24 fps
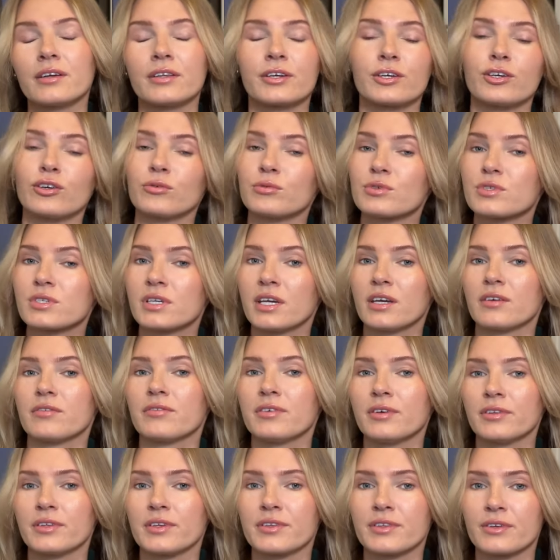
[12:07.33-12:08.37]
Like you almost can't
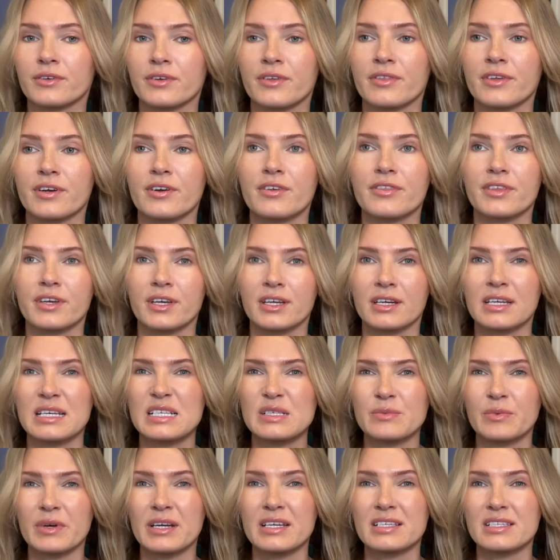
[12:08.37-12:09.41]
feel that they're in there. A thickening
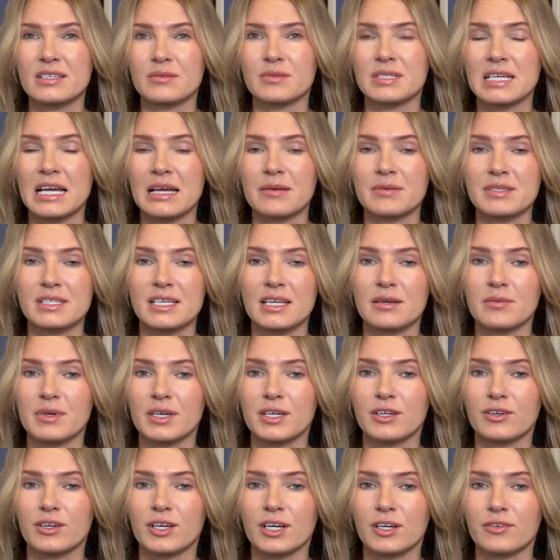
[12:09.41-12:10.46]
spray sometimes can
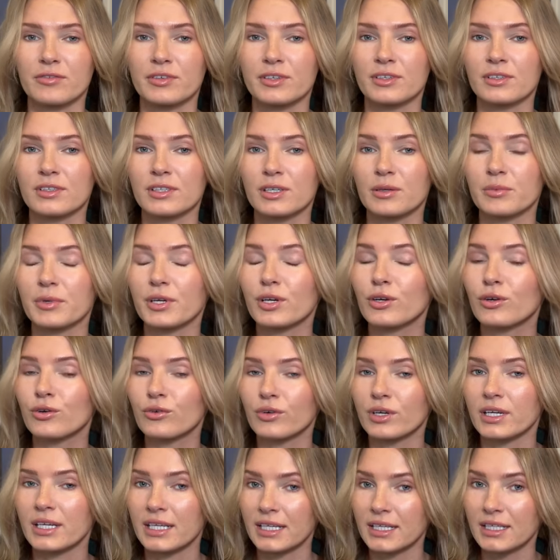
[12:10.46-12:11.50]
make your hair feel a little bit
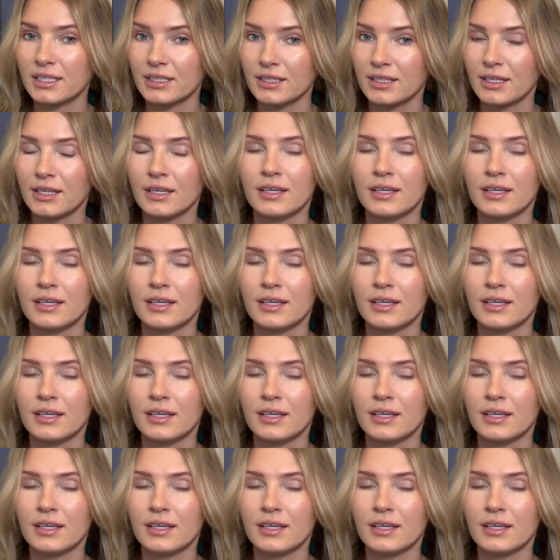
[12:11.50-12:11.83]
gritty.